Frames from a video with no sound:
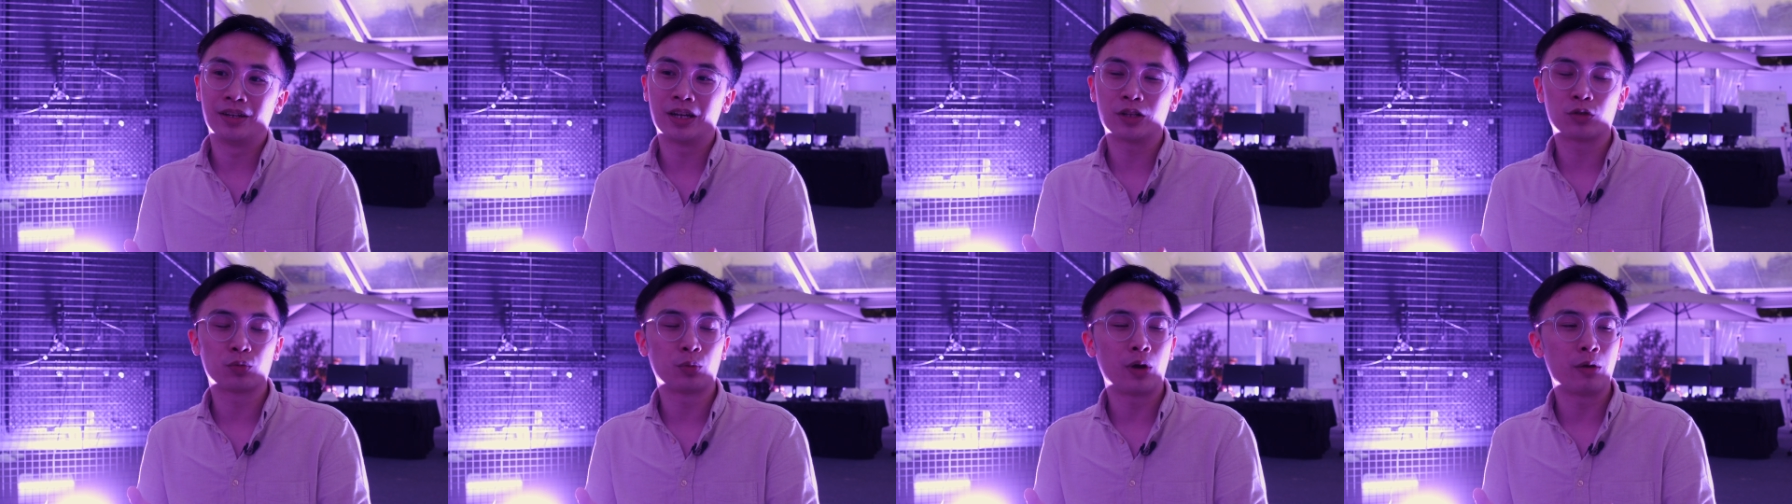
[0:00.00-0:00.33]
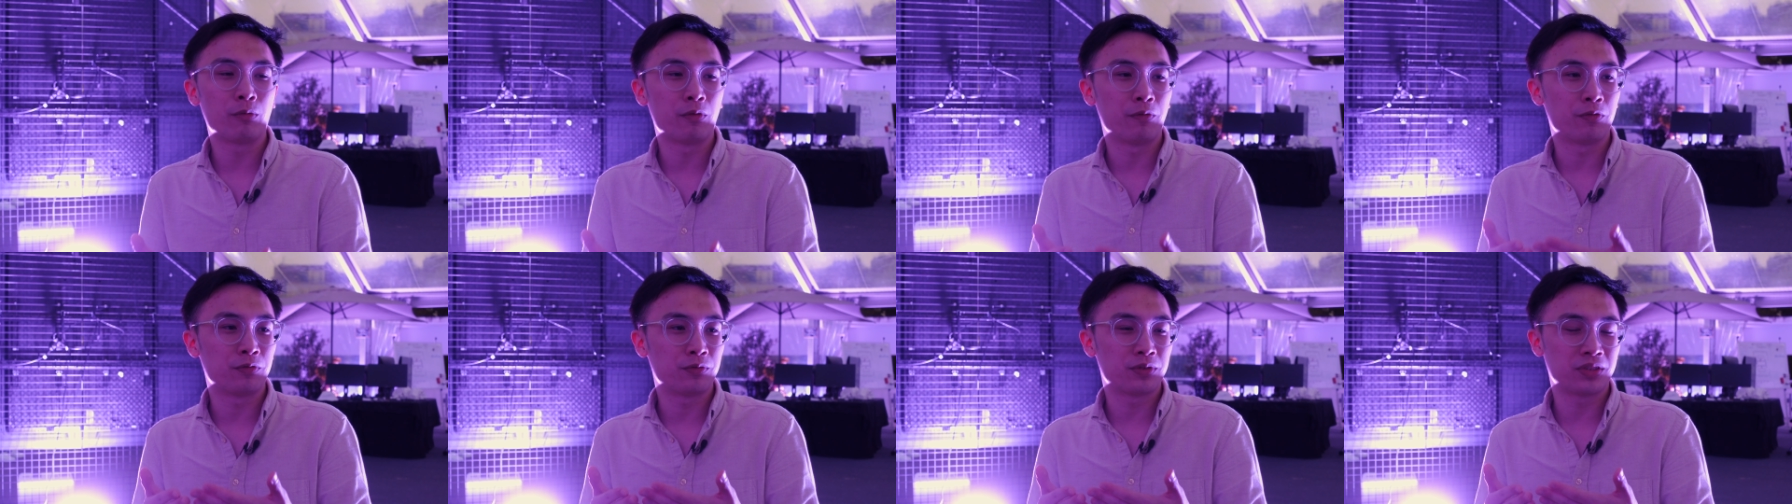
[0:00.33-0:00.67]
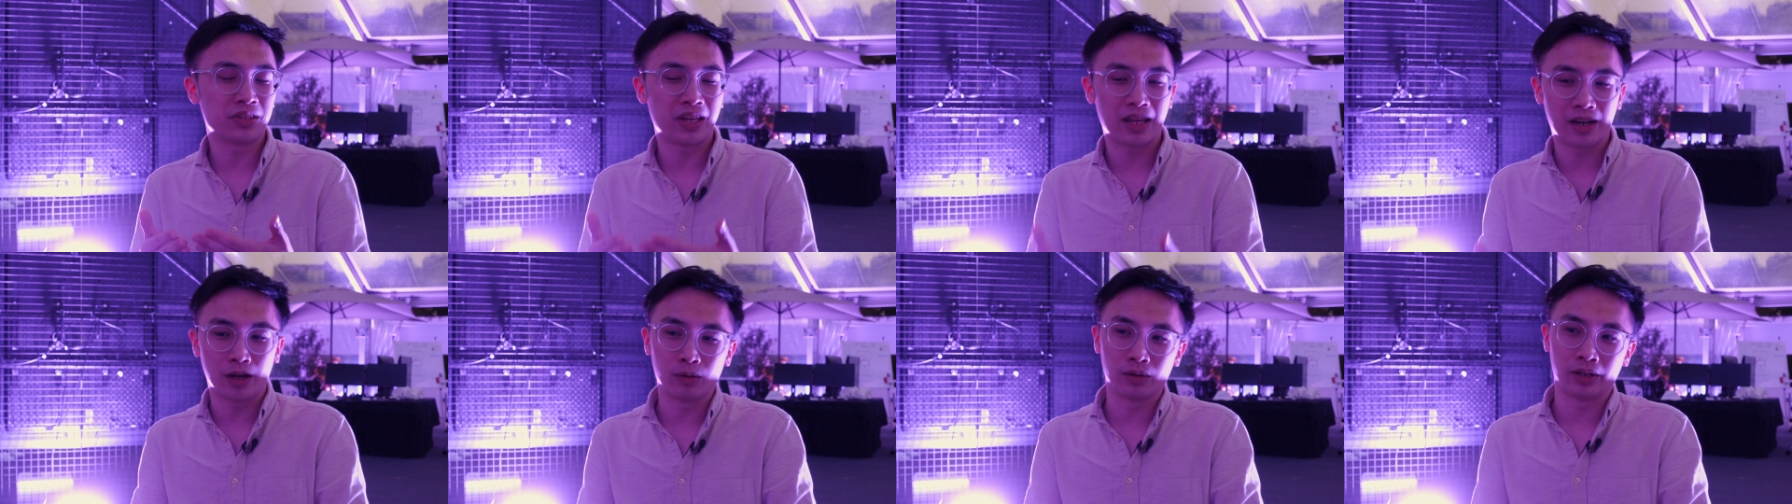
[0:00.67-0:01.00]
that's why we've
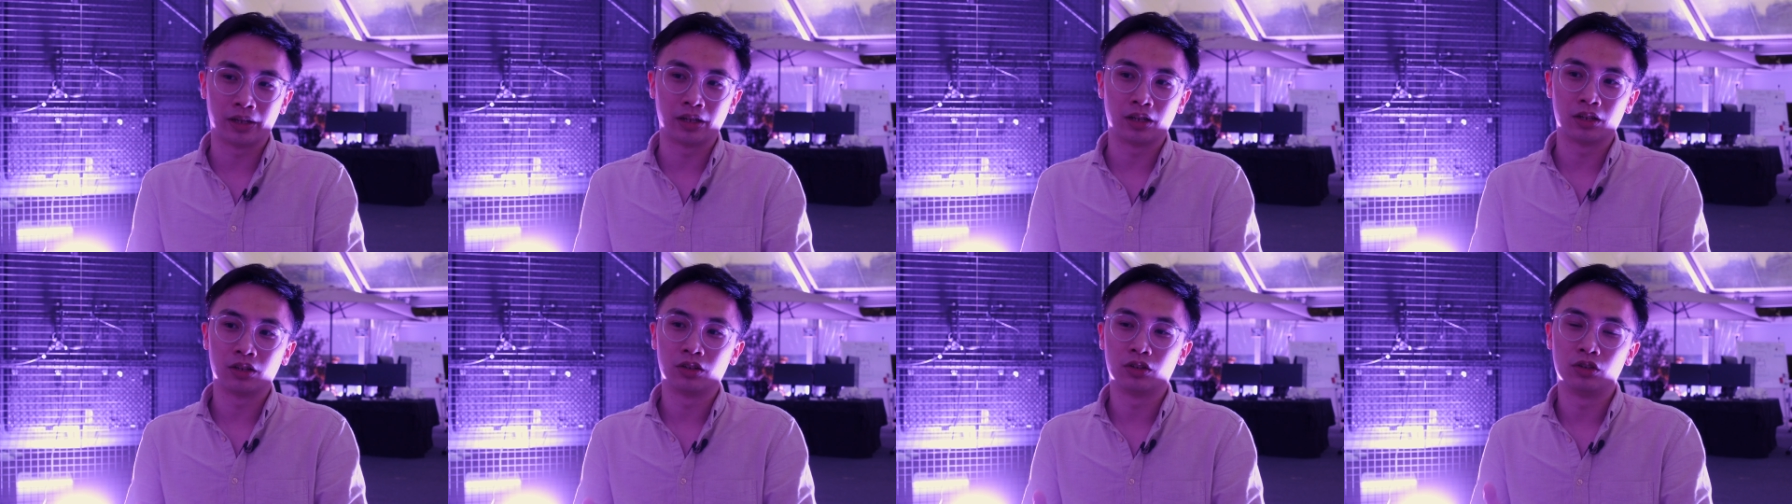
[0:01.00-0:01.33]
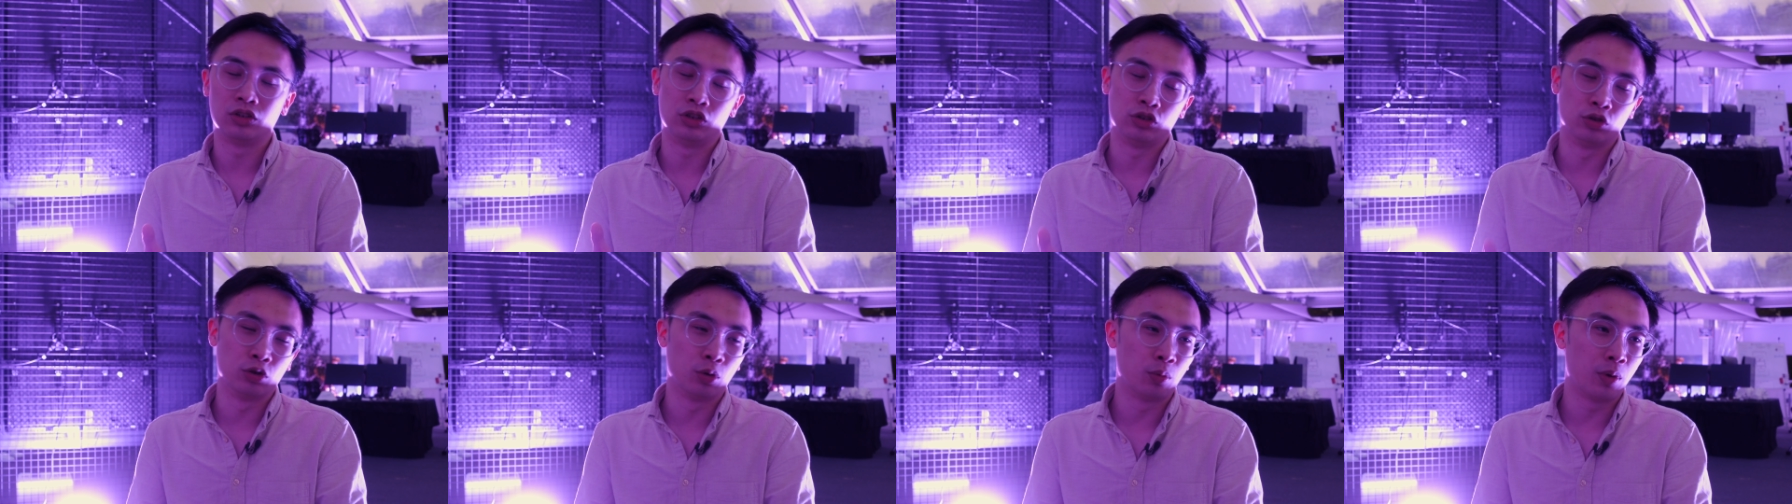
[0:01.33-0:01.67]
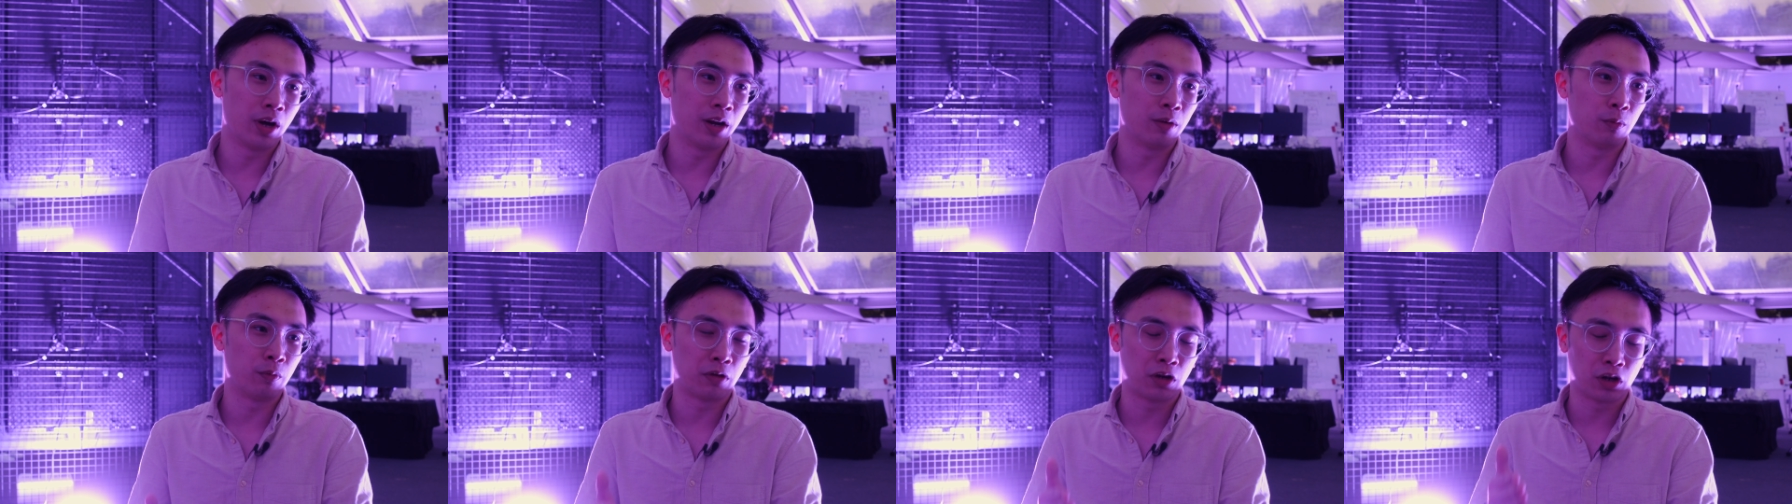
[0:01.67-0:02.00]
set out, like, you know
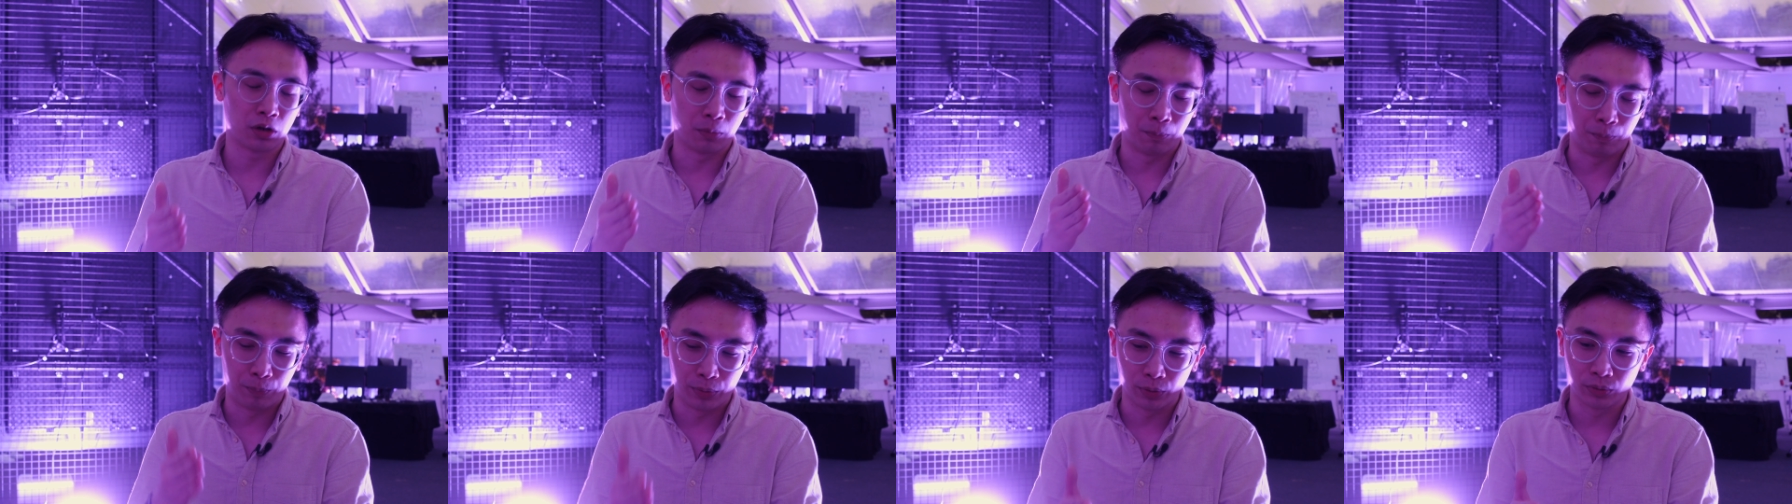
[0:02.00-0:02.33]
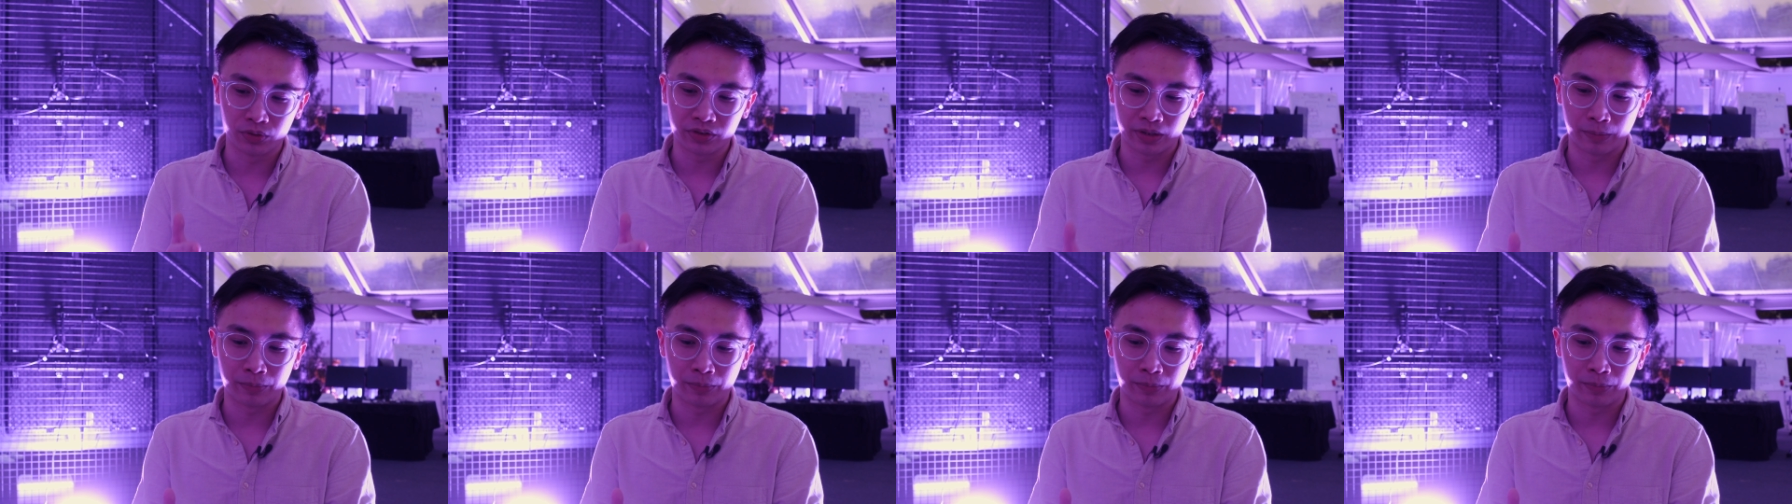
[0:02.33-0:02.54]
what, we've got to build